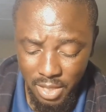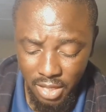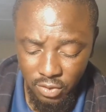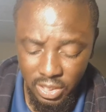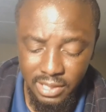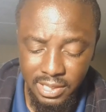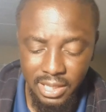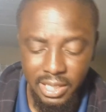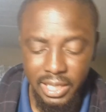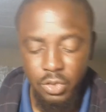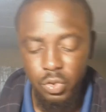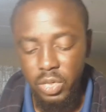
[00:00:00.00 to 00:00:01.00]
So that's
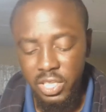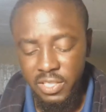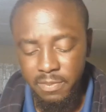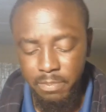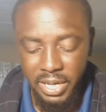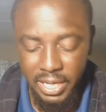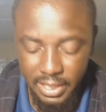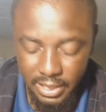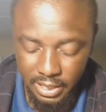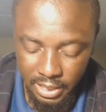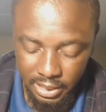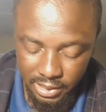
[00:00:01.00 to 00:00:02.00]
Santa Gertrudis breed,
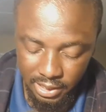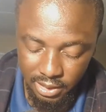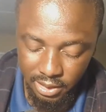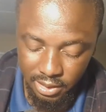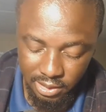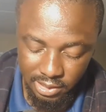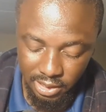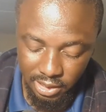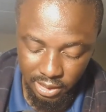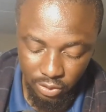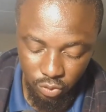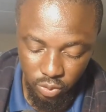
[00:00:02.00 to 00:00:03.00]
the Santa
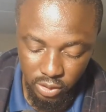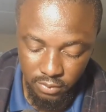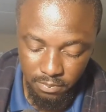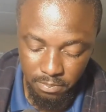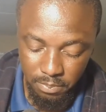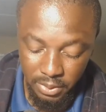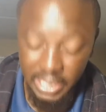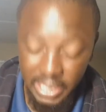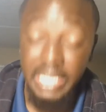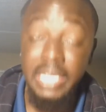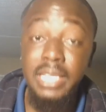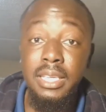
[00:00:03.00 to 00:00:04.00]
Gertrudis
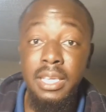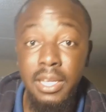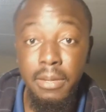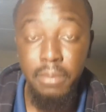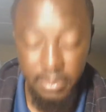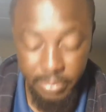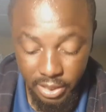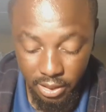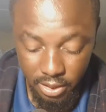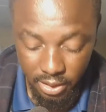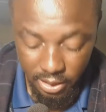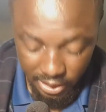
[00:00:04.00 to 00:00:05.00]
breed in
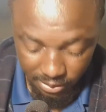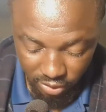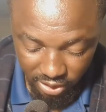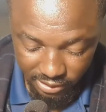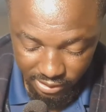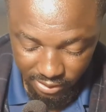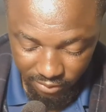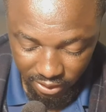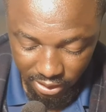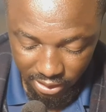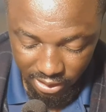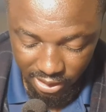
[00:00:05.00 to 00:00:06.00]
Namibia. I'm trying to see if I
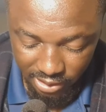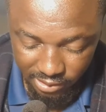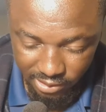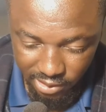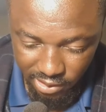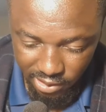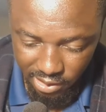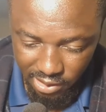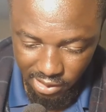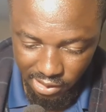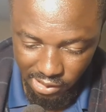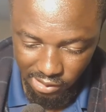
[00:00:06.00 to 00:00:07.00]
can get
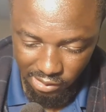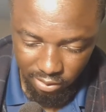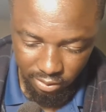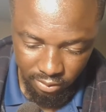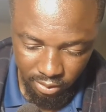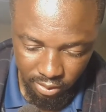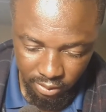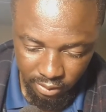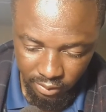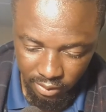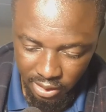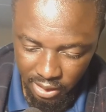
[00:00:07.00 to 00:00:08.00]

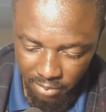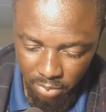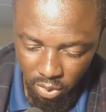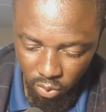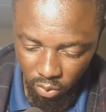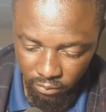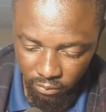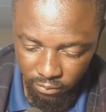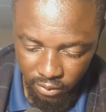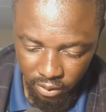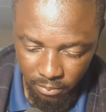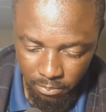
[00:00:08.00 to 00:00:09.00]
the number
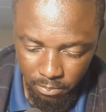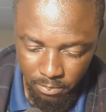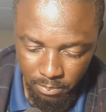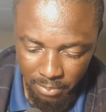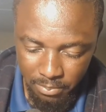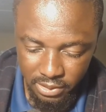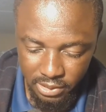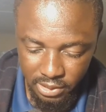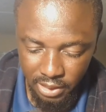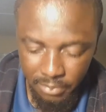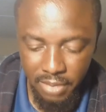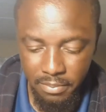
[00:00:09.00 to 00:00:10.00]
of
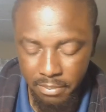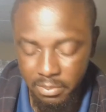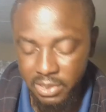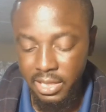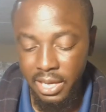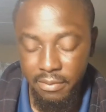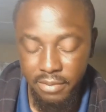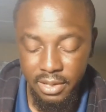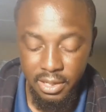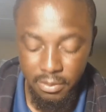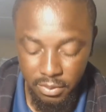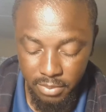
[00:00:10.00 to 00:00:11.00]
members, how many members they have
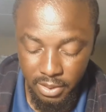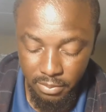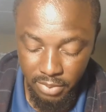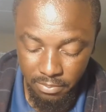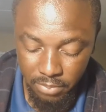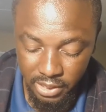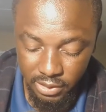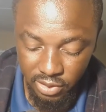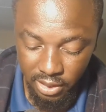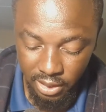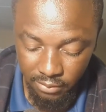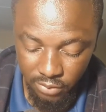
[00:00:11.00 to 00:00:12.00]
here in Namibia, how many
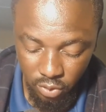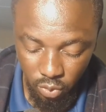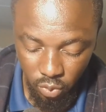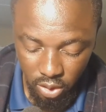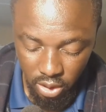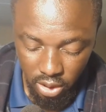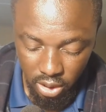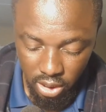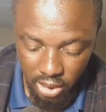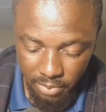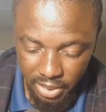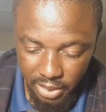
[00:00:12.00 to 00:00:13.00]
breeders they have. So
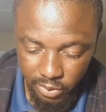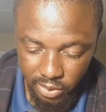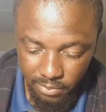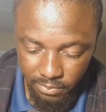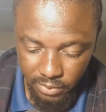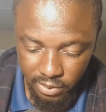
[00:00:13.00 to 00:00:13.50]
let me count them.